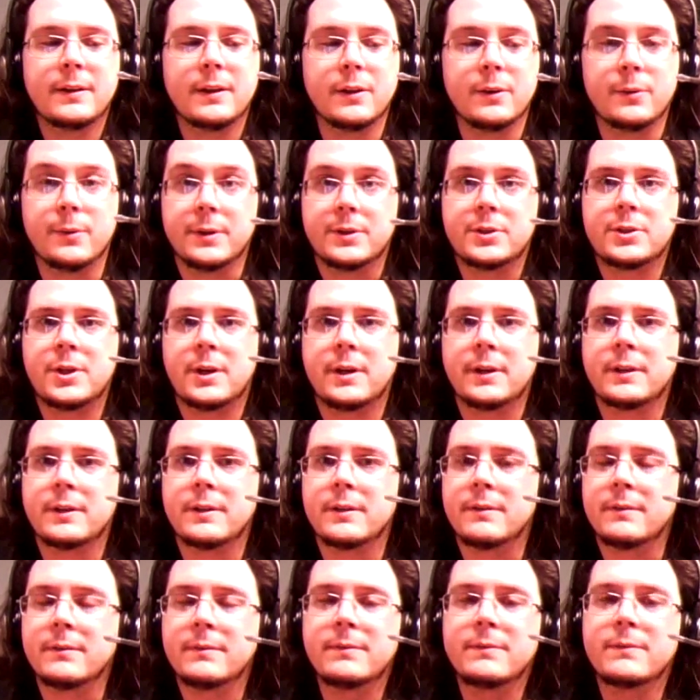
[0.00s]
you know, a
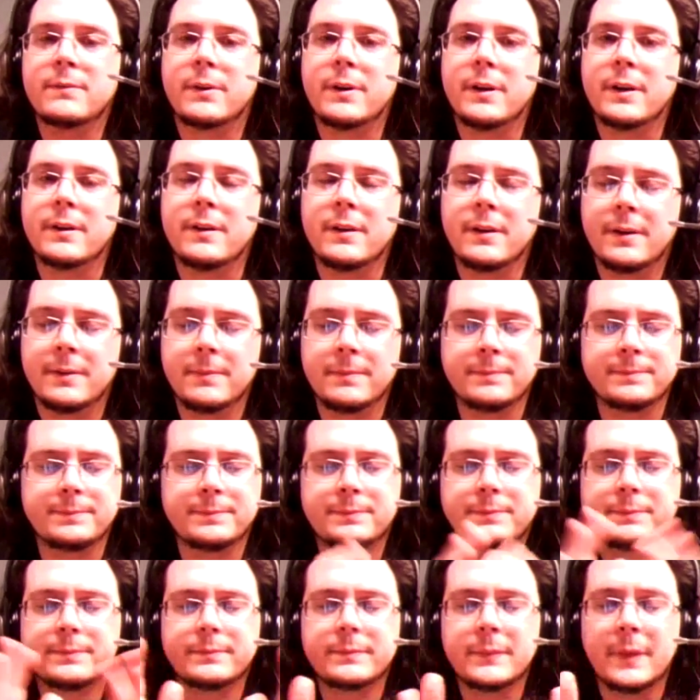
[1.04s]
shotgun variety. I'm,
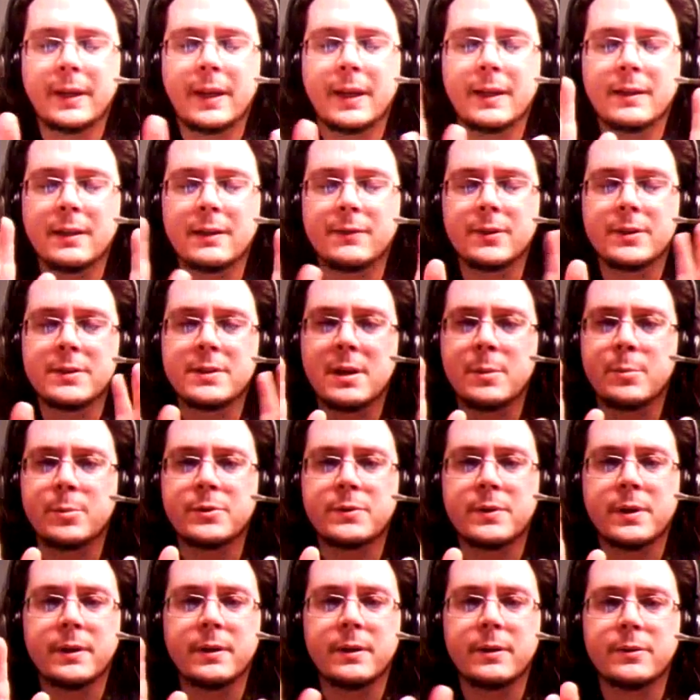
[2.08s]
I can't think of
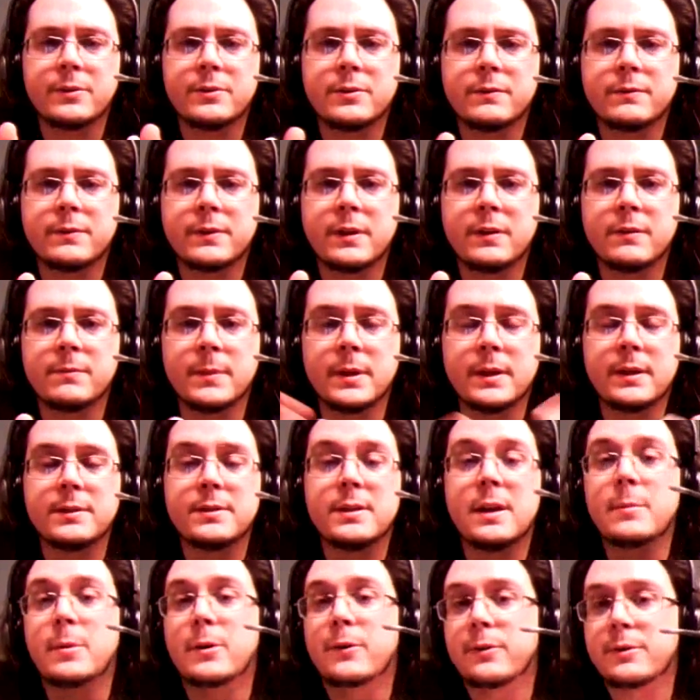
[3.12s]
examples right now, so forgive me,
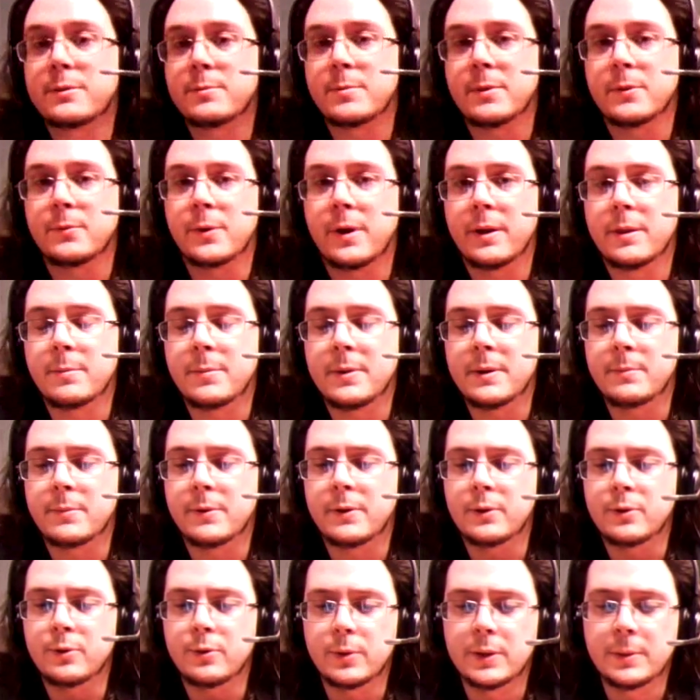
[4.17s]
because I've always been one of the
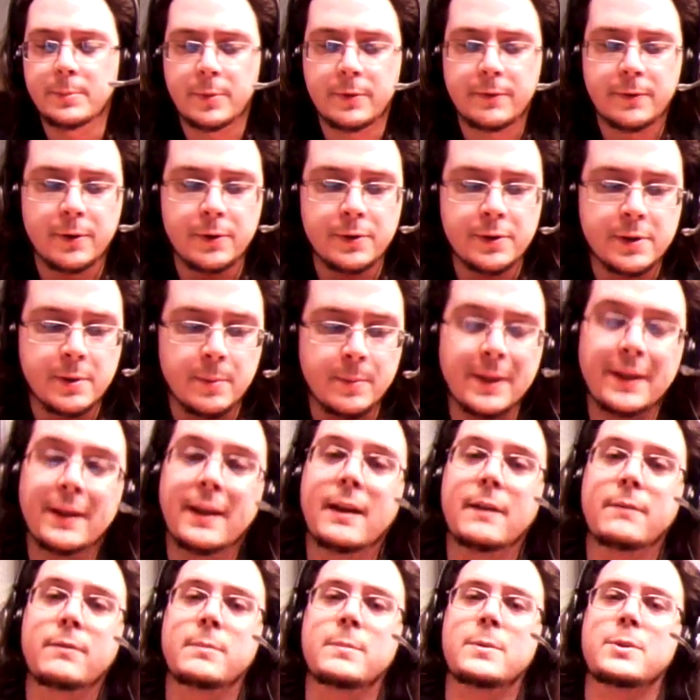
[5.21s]
people who prefers the big
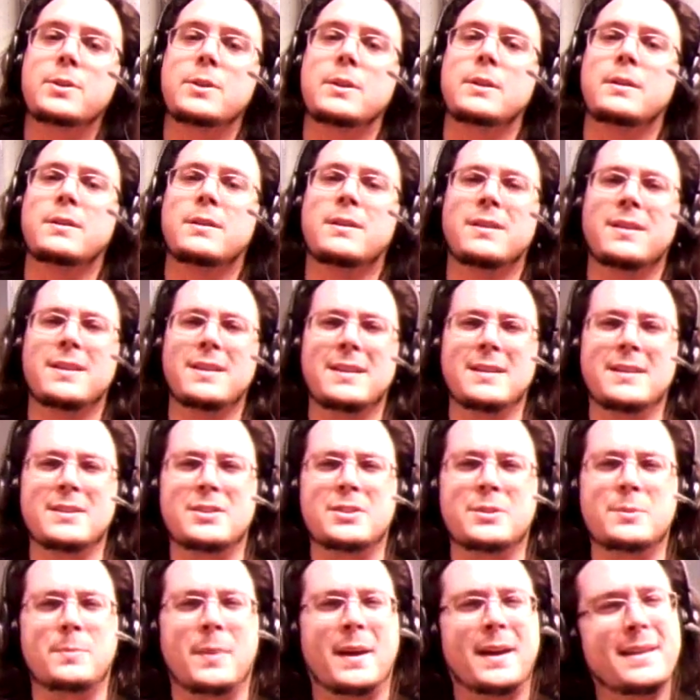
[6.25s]
heavy machine gun, the
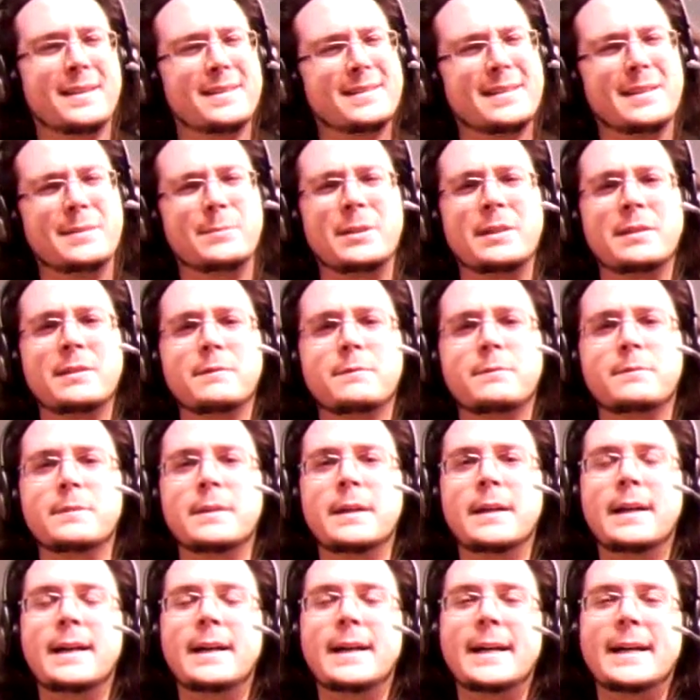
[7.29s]
Spats, I believe.
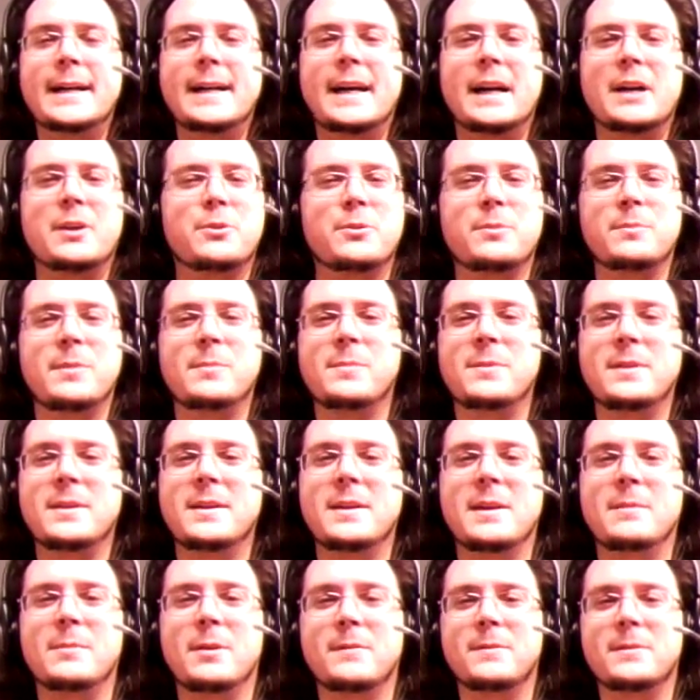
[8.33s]
I don't remember the
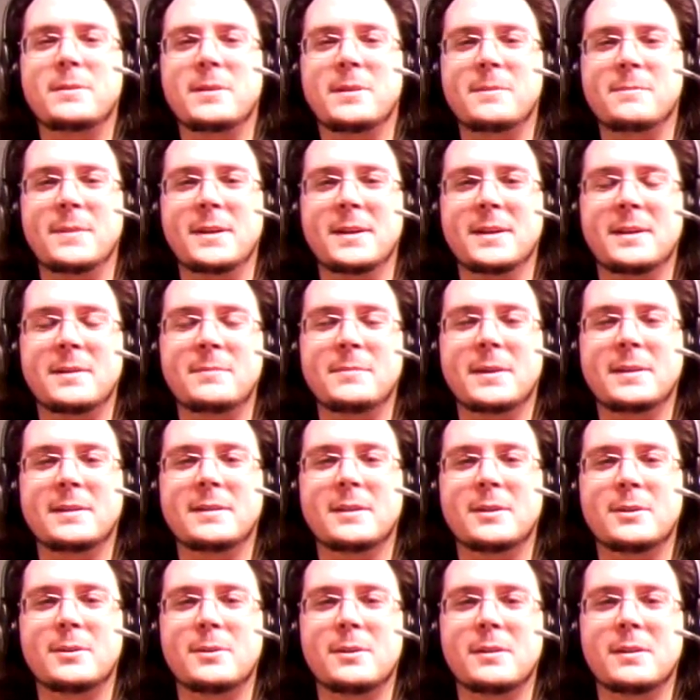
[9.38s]
name off the top of my head, I'm not
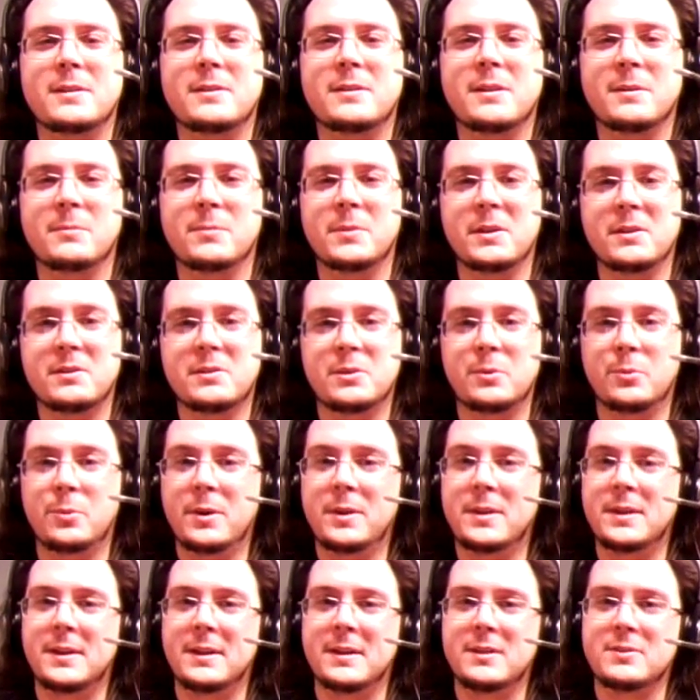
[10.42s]
that good at the thing, but it's the
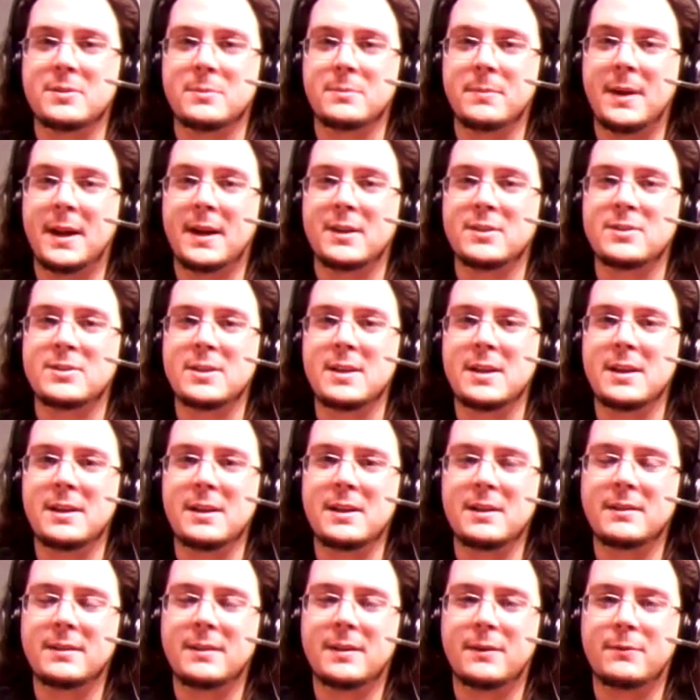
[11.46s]
one that has a
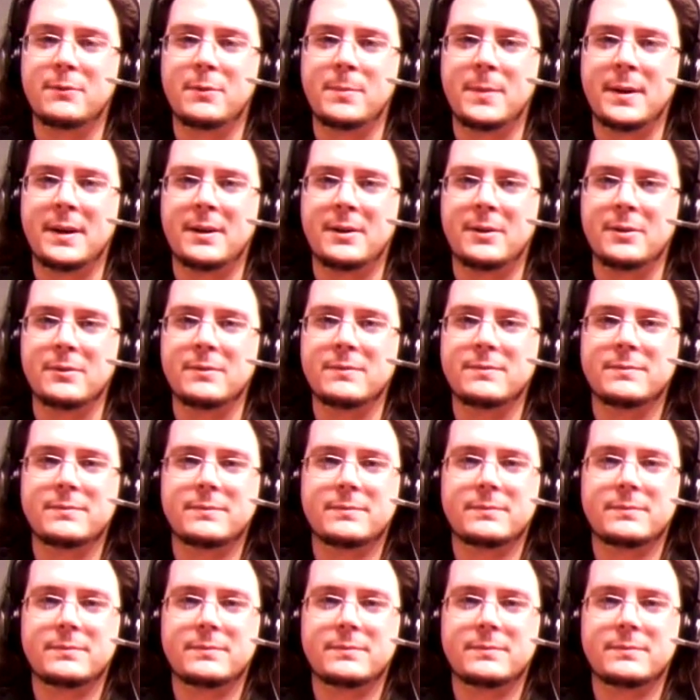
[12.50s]
magazine of about,